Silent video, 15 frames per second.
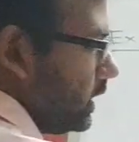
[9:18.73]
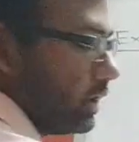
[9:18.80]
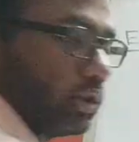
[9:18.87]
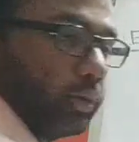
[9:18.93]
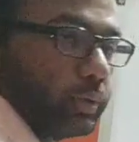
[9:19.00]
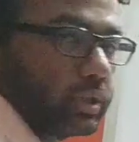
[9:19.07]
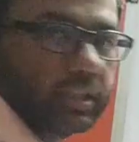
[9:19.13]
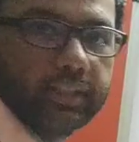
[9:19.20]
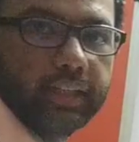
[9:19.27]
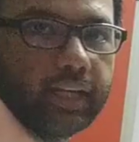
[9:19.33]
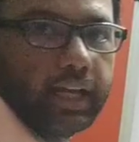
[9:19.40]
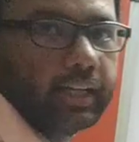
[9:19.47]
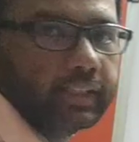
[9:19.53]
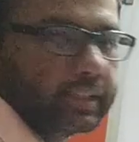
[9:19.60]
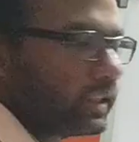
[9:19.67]
So which is the
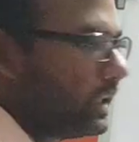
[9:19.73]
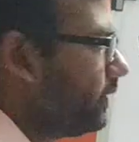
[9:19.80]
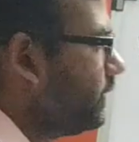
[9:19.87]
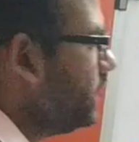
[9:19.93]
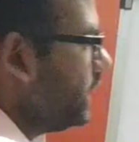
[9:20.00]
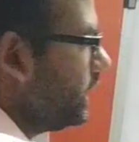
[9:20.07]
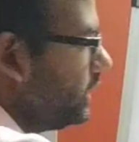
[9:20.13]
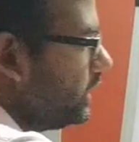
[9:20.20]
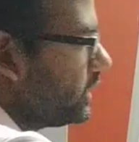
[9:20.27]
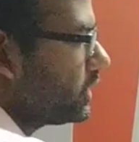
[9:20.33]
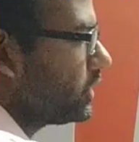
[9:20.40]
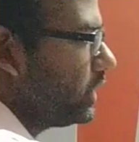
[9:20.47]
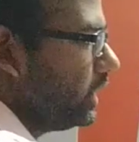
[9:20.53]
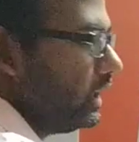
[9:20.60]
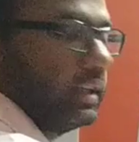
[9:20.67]
last level in this
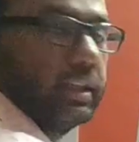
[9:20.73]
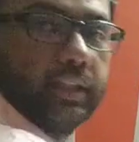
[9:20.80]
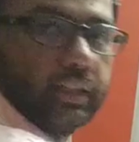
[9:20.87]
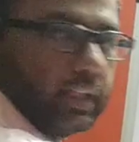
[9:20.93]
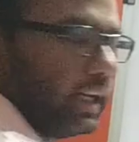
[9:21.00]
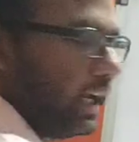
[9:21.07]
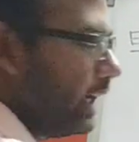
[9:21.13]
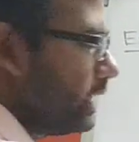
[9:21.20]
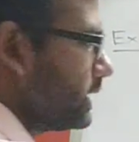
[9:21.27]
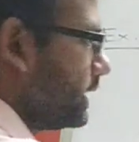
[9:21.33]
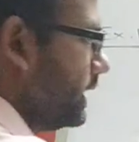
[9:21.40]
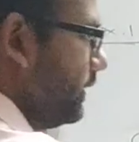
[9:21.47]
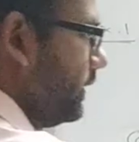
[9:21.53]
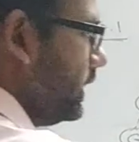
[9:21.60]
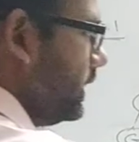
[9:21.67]
tree? The last
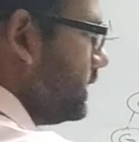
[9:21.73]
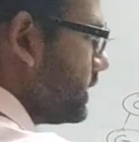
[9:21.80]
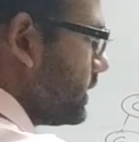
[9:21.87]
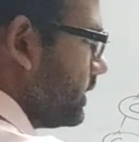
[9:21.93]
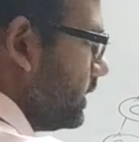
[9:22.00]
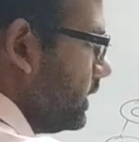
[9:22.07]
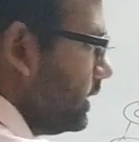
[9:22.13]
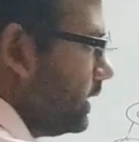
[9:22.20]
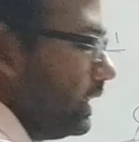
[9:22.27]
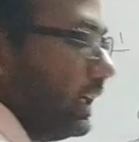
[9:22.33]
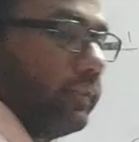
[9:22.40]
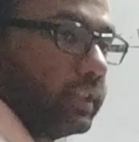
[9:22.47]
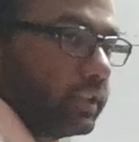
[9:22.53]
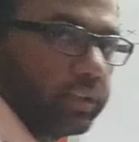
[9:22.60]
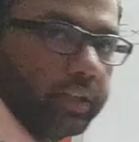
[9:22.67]
level is
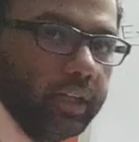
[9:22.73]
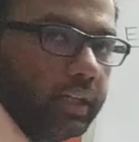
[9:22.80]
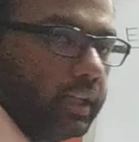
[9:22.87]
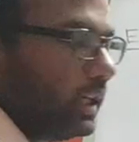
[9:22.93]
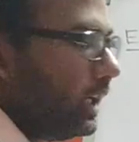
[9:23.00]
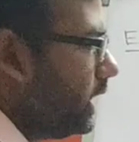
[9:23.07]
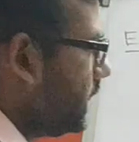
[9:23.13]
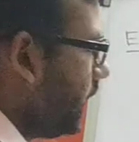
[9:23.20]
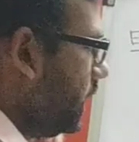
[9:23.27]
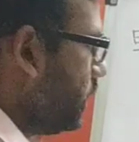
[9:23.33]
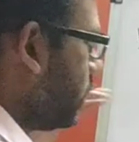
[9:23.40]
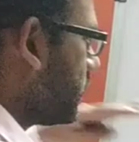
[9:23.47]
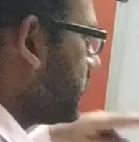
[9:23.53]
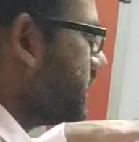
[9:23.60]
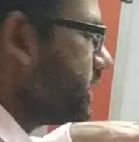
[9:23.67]
level 3. Now I'll
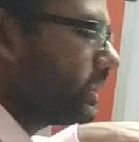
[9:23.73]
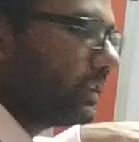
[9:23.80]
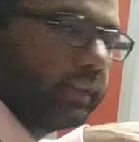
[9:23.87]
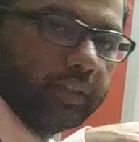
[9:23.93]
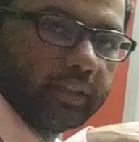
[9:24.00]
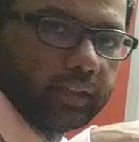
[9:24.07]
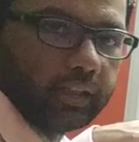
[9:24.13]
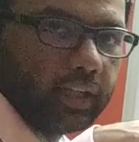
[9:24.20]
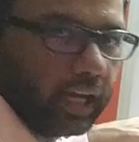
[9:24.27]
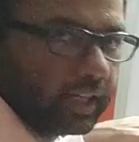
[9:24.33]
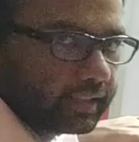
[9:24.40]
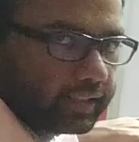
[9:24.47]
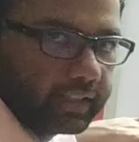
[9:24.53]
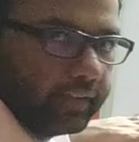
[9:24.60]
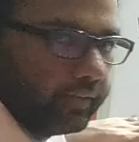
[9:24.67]
not consider the
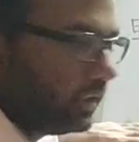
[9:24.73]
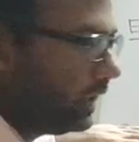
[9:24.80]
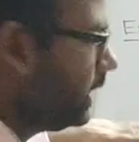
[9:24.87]
last level.